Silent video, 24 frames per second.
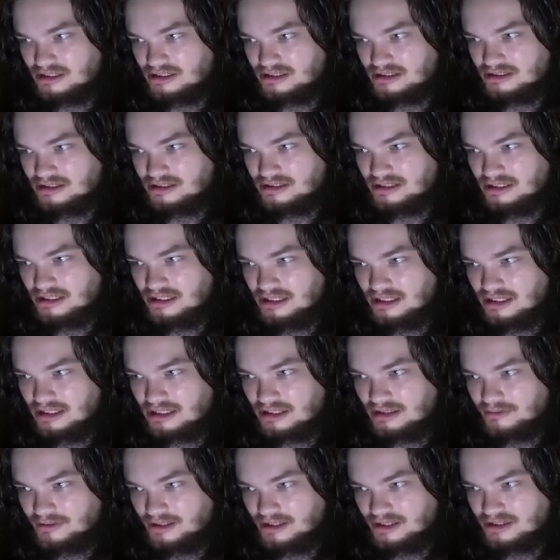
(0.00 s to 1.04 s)
Z,
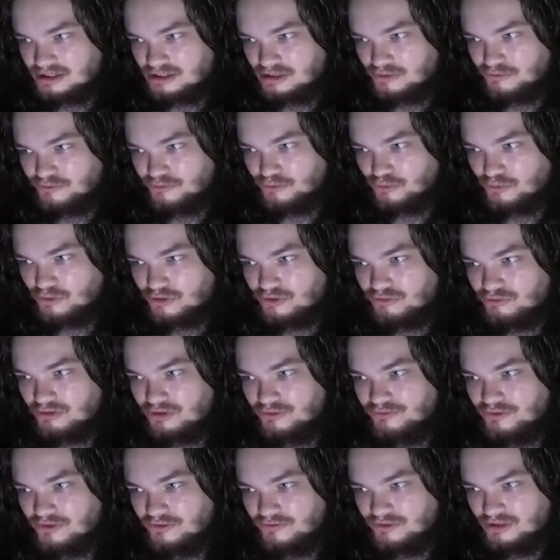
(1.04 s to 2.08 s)
commas, four three
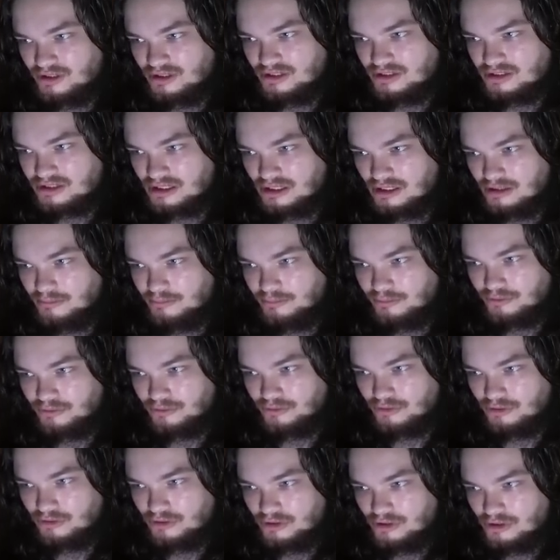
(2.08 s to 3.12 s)
fifties in
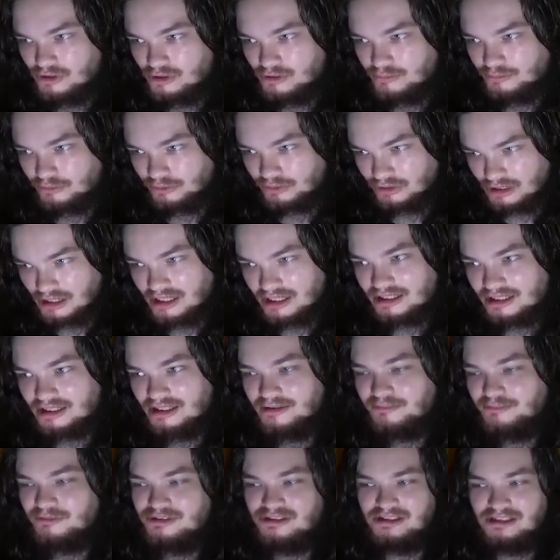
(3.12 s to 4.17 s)

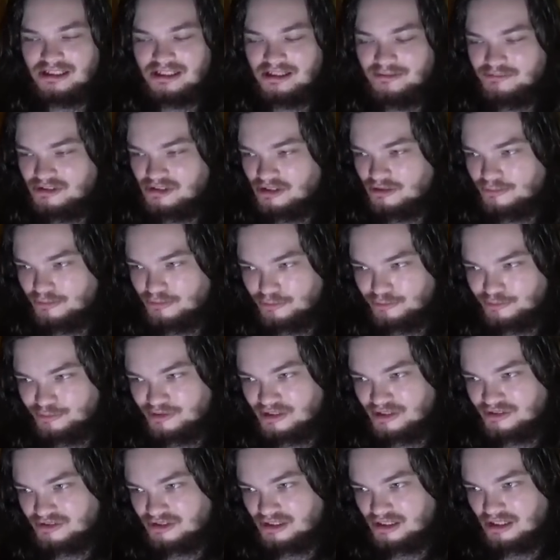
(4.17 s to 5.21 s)
Buraganka. One second, I'm terrible with
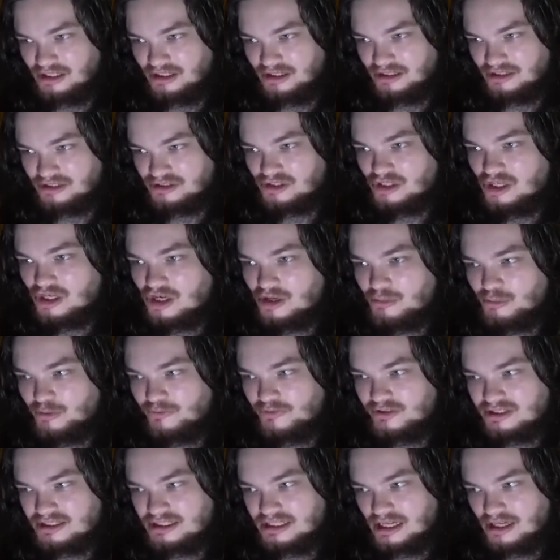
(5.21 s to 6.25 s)
pronouncing any of this.
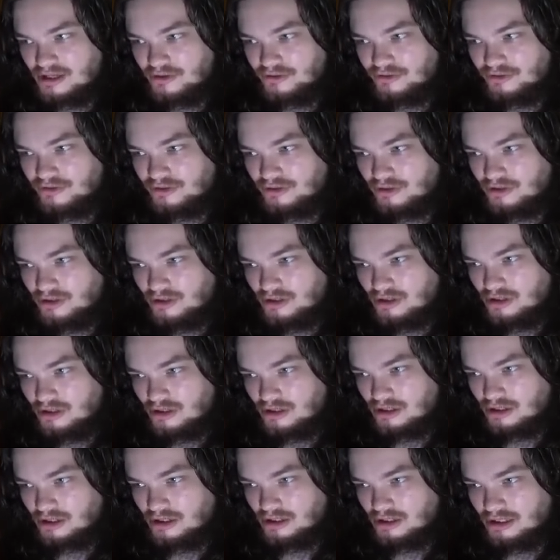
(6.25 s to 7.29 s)
Moving south
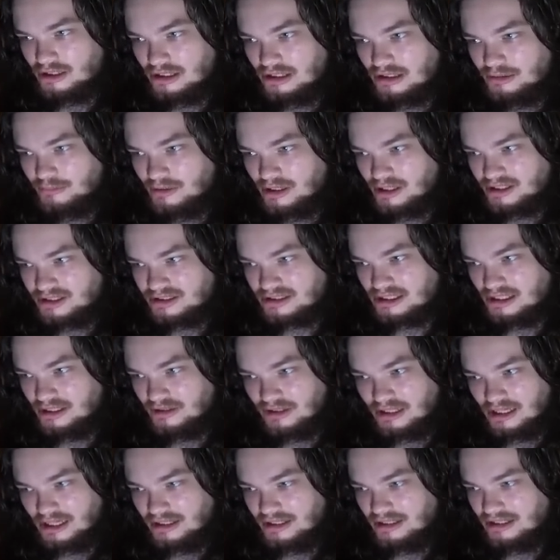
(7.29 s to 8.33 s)
uh, in Moscow.
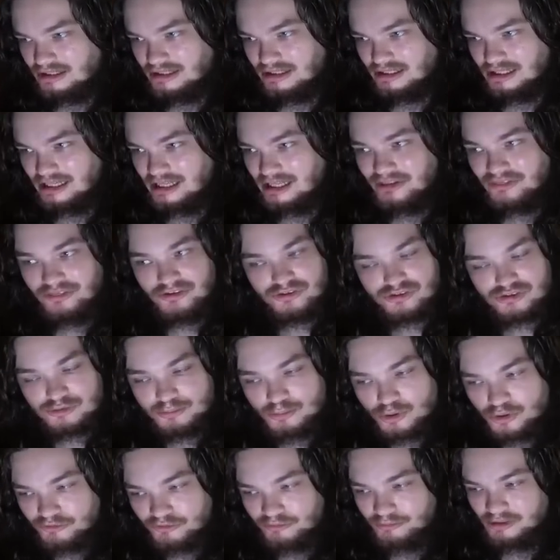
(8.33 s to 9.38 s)
Yeah, there's
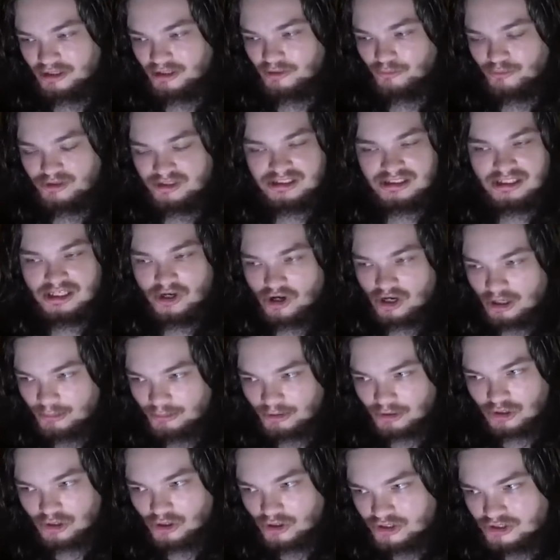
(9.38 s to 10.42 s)
movement. We see
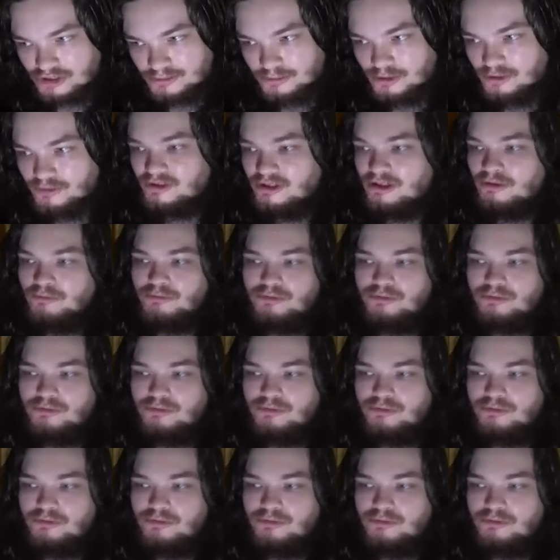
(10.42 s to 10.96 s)
armored cars moving.